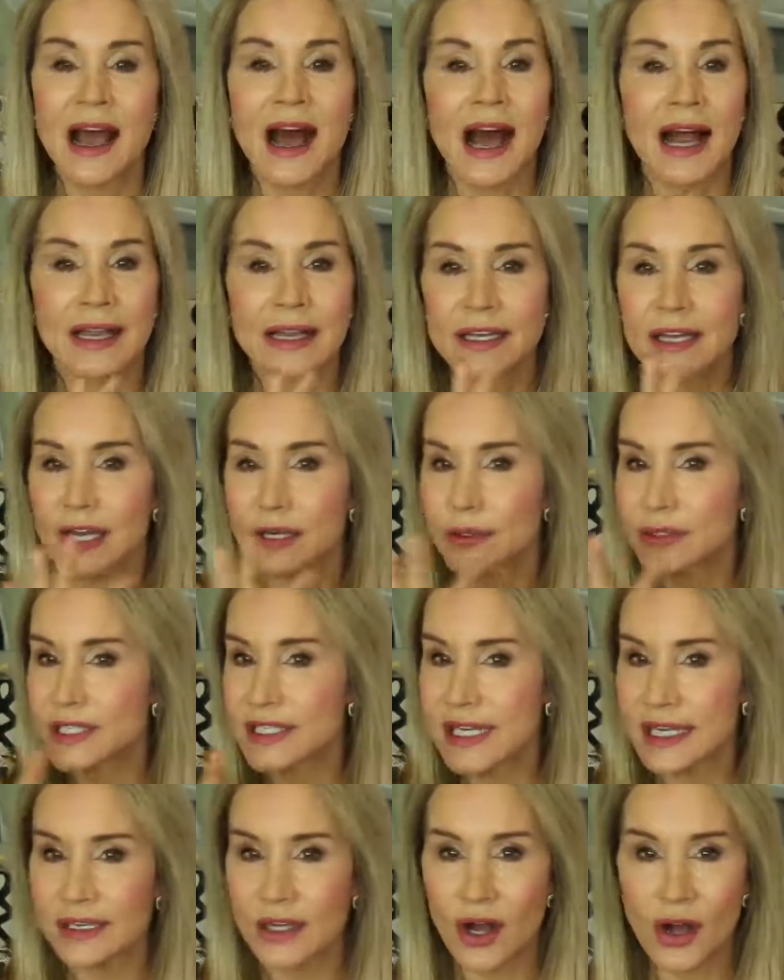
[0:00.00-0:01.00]
I could
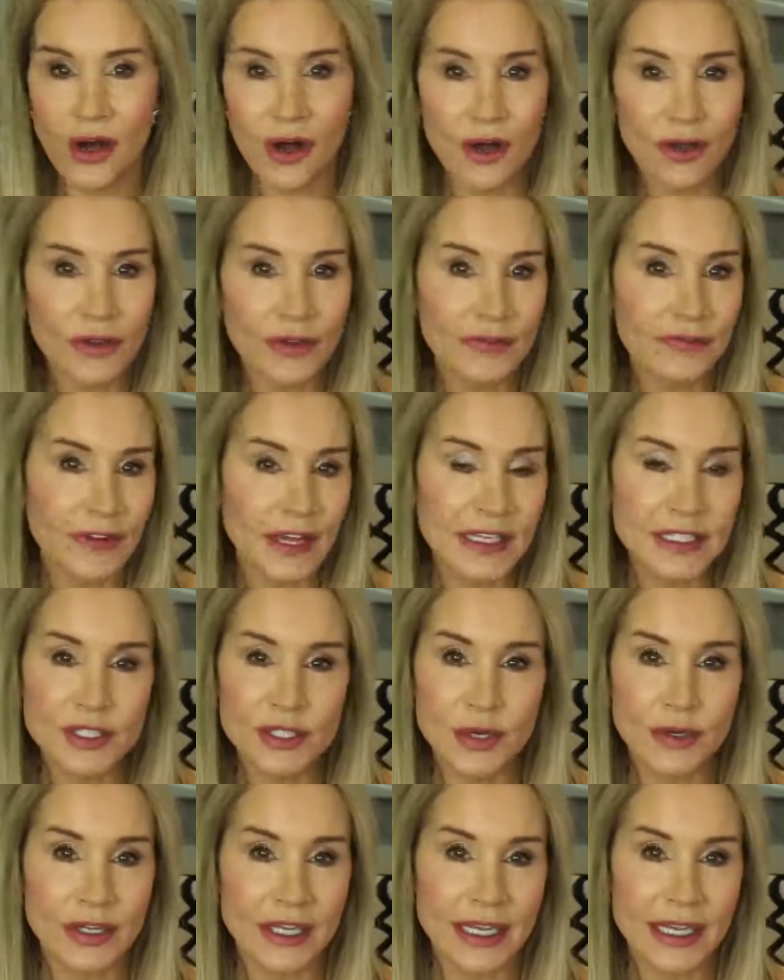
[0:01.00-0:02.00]
understand all the face
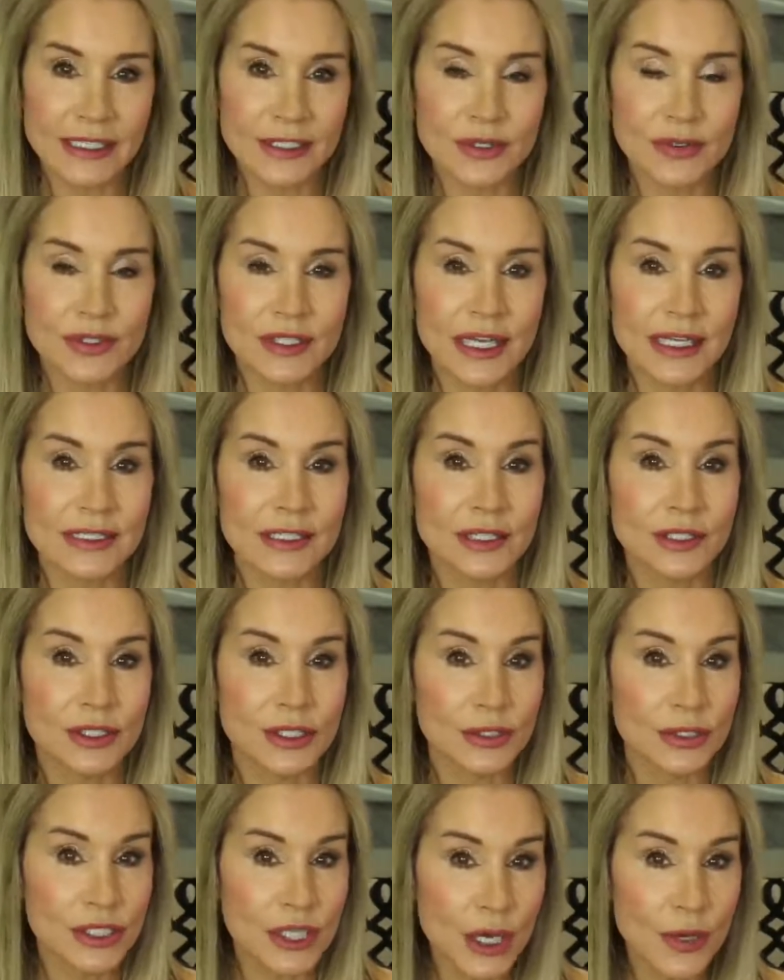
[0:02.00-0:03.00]
yoga exercises
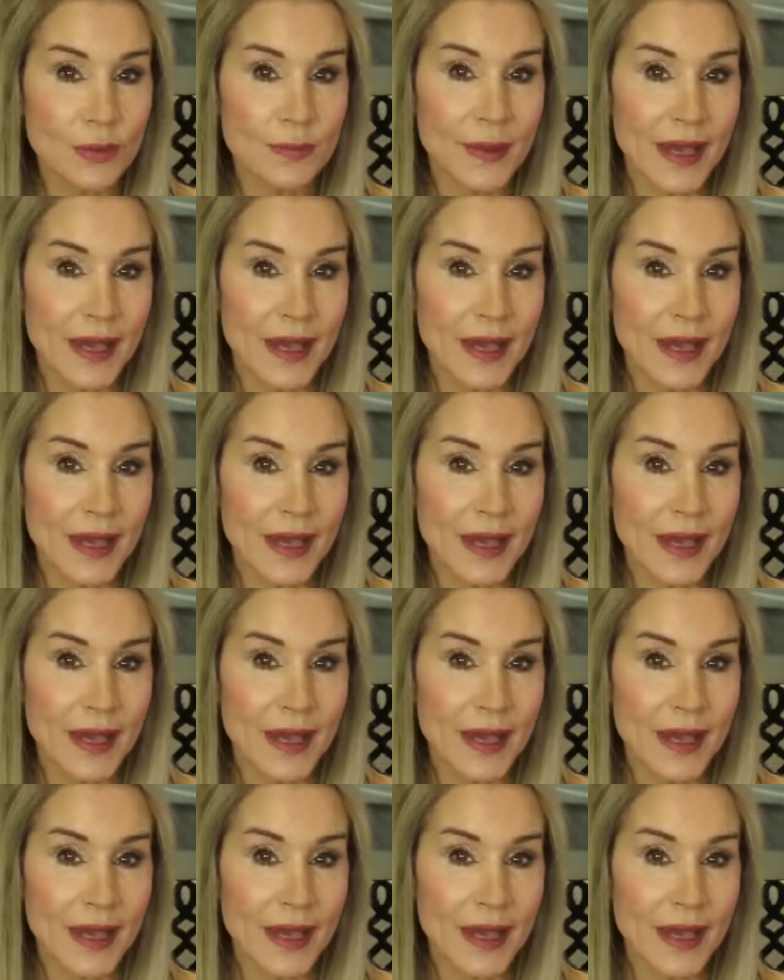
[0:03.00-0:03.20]
you showed,